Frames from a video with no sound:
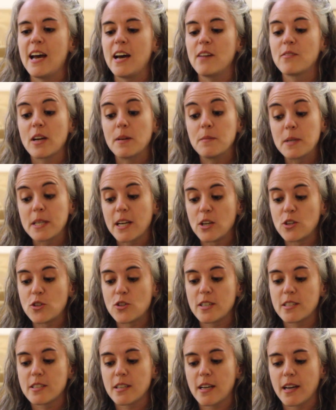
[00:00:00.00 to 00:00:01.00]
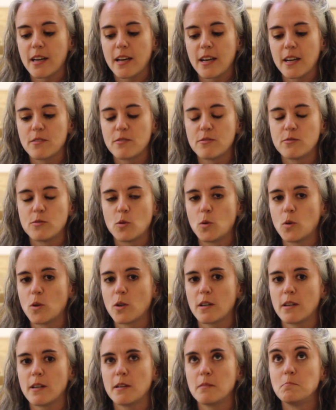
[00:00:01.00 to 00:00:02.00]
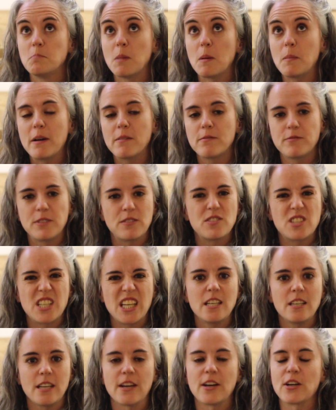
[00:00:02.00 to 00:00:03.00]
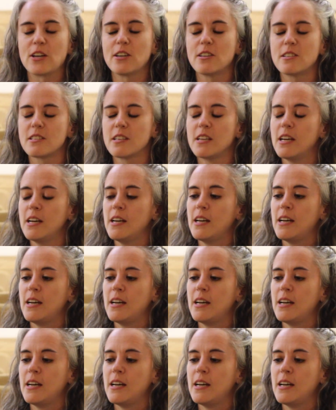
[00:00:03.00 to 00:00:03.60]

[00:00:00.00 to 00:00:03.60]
have come to Countryside for about 15 years.